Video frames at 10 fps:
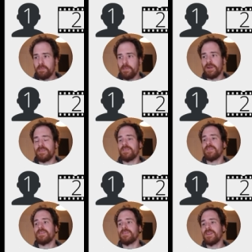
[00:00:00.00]
but
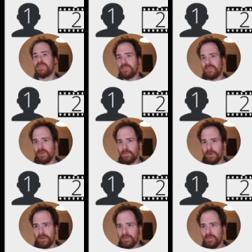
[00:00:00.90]
this is not
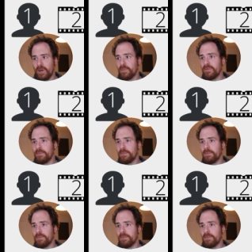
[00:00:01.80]
where it stops